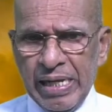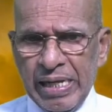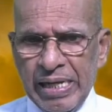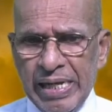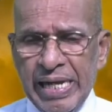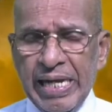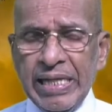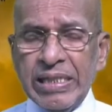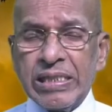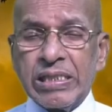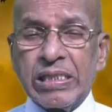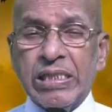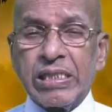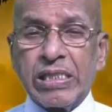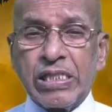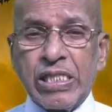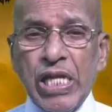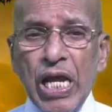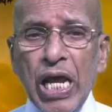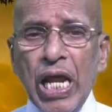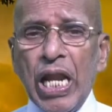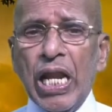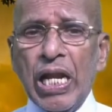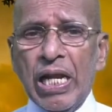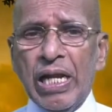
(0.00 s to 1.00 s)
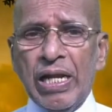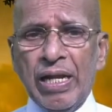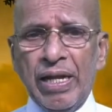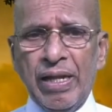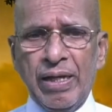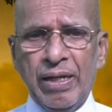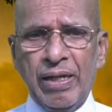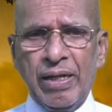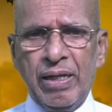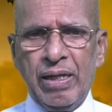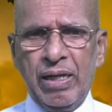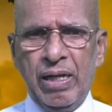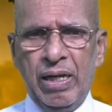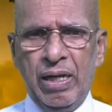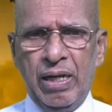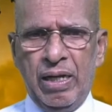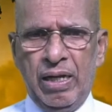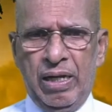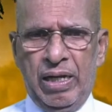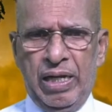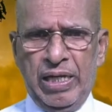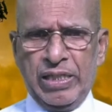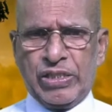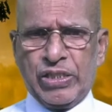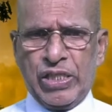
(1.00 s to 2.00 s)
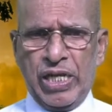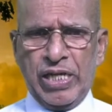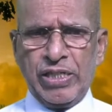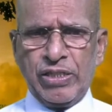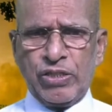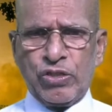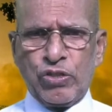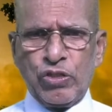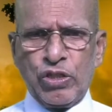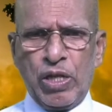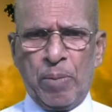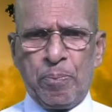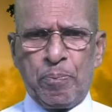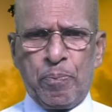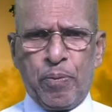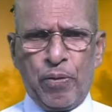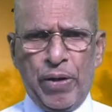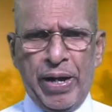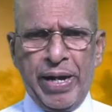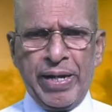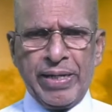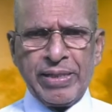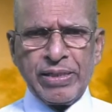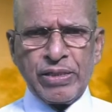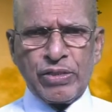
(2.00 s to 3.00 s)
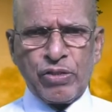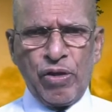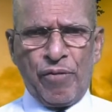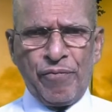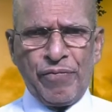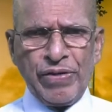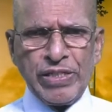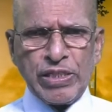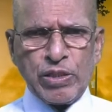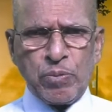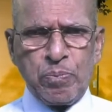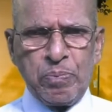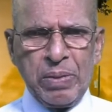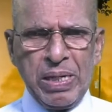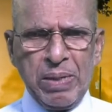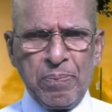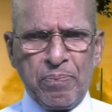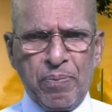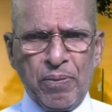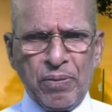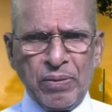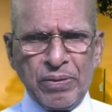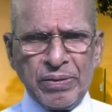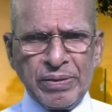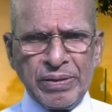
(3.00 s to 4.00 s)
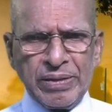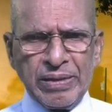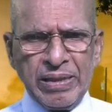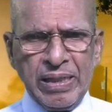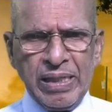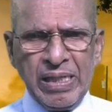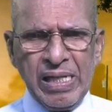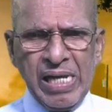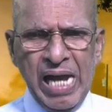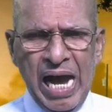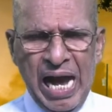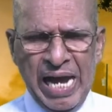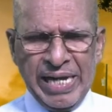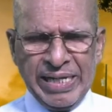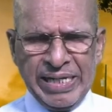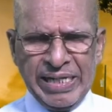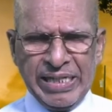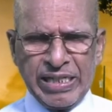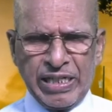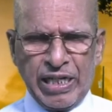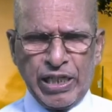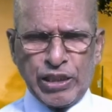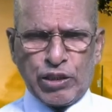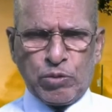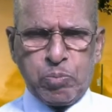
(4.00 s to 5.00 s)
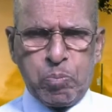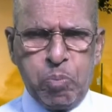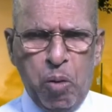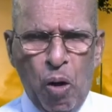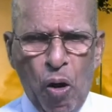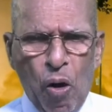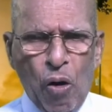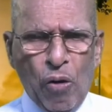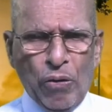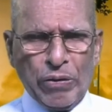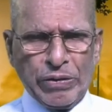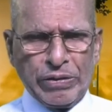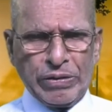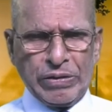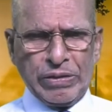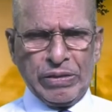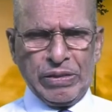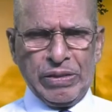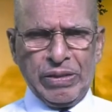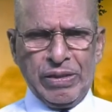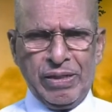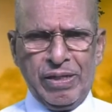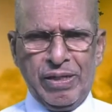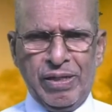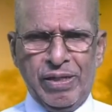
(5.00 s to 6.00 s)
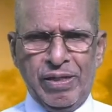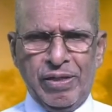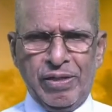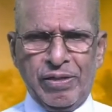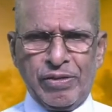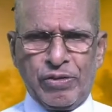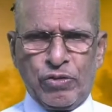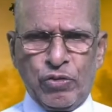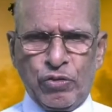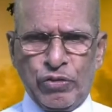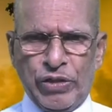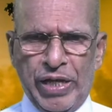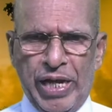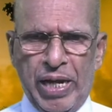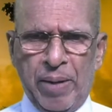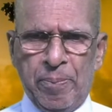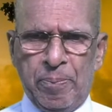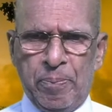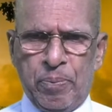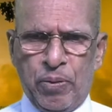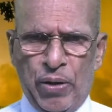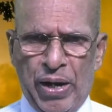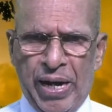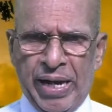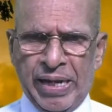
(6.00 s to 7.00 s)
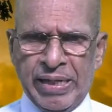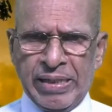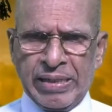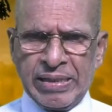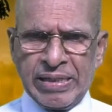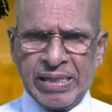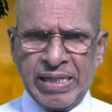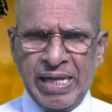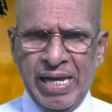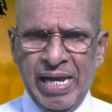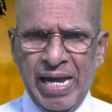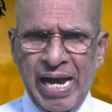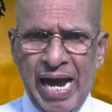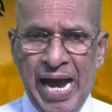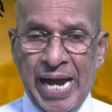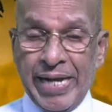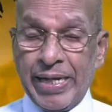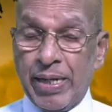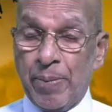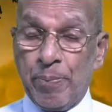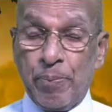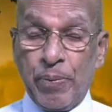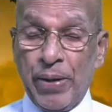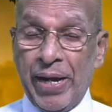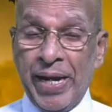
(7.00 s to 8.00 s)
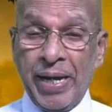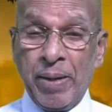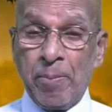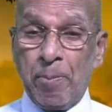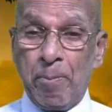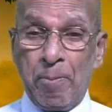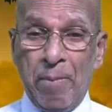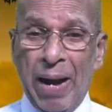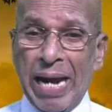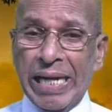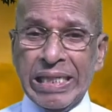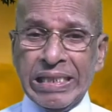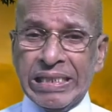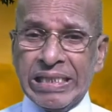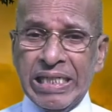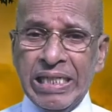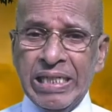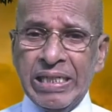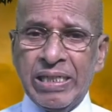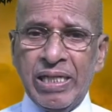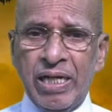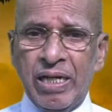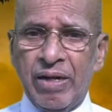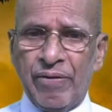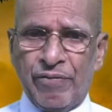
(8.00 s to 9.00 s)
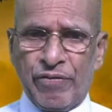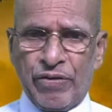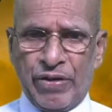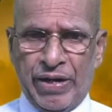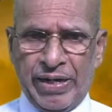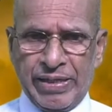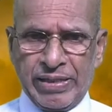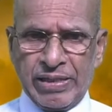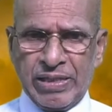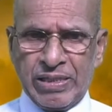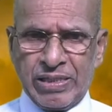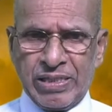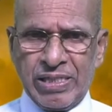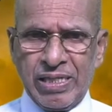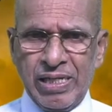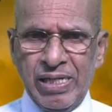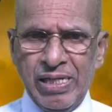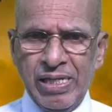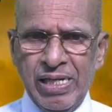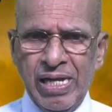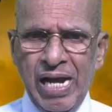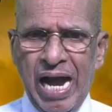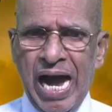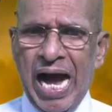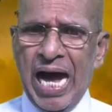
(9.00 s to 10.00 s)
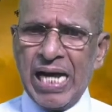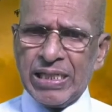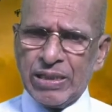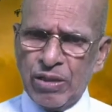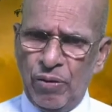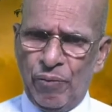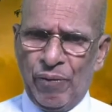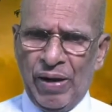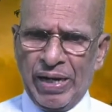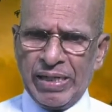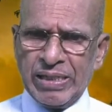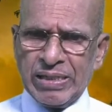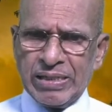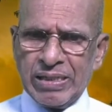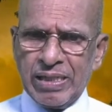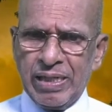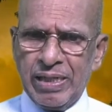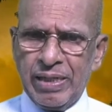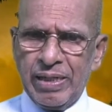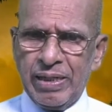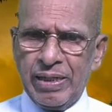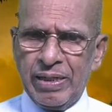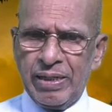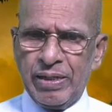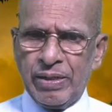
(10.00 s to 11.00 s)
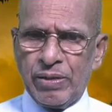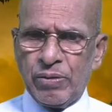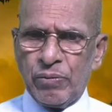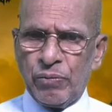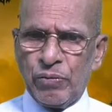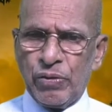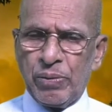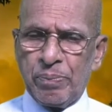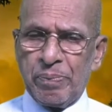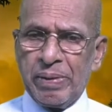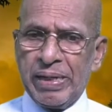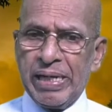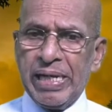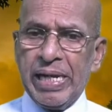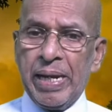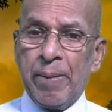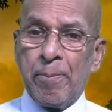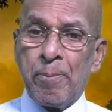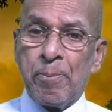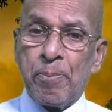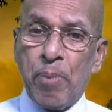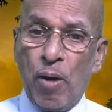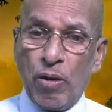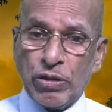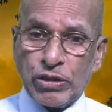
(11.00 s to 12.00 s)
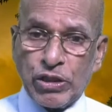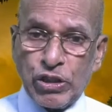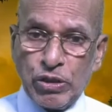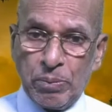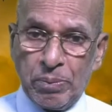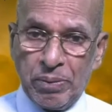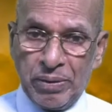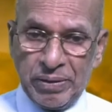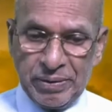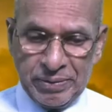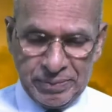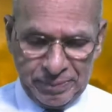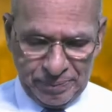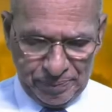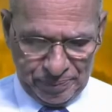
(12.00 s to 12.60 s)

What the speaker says: He still listens to the prayers of his people and he responds to their prayers and bring mighty deliverance. Otherwise, it would be impossible.